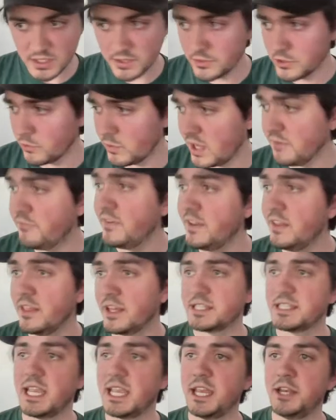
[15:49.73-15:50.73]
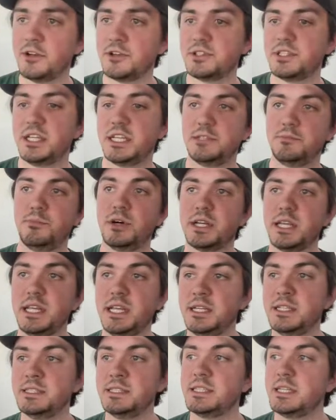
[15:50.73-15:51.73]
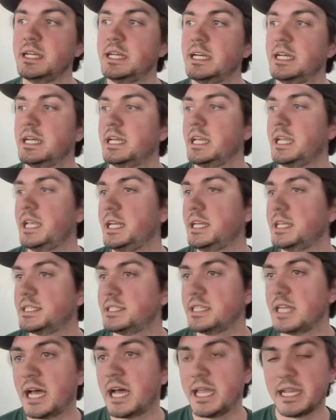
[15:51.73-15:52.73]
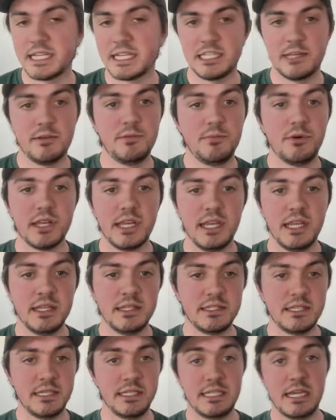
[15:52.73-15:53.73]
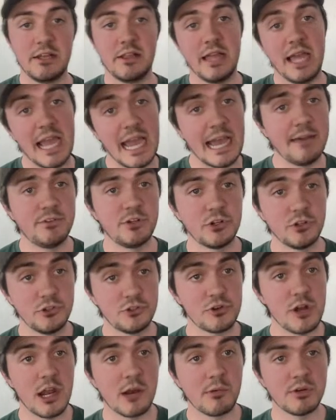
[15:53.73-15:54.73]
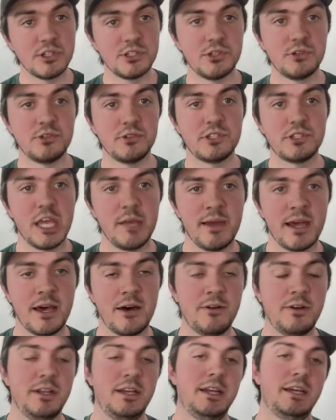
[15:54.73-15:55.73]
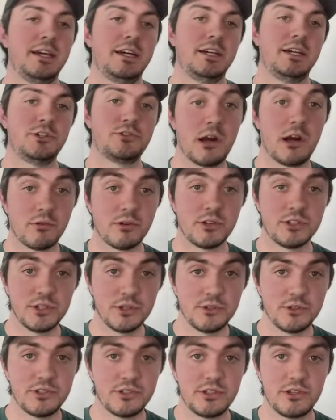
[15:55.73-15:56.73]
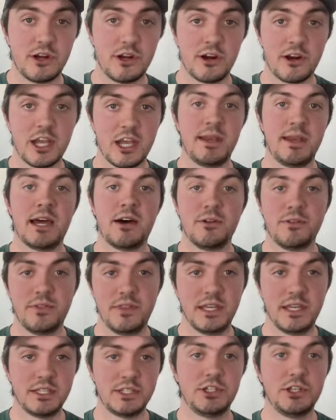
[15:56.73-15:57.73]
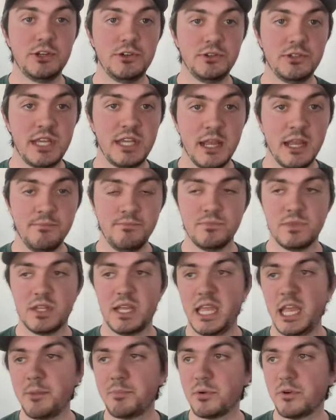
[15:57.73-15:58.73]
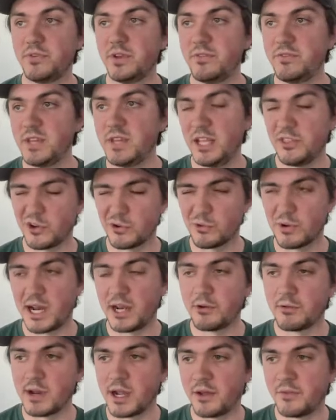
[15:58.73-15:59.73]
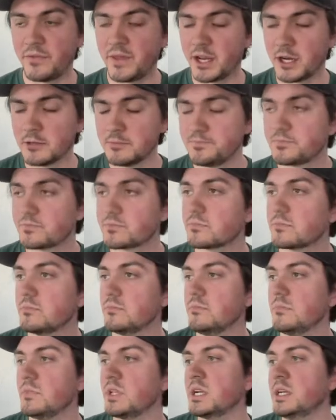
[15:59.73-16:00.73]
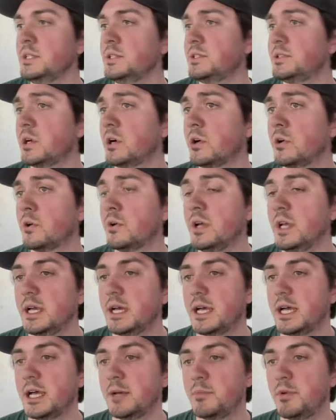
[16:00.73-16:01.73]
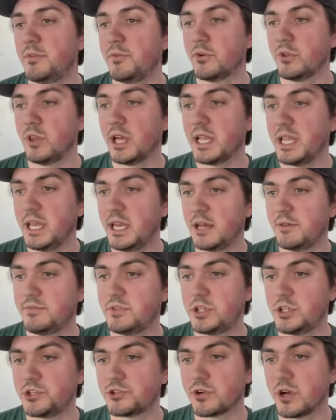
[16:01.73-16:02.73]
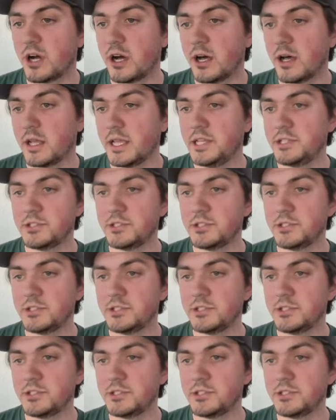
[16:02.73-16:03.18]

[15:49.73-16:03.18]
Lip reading: the way Felix handles his bookings. He does not accept bookings until after draw results come out. Draw results are coming out this Tuesday, April 15th, or right around there. And so if you're lucky enough to draw, he's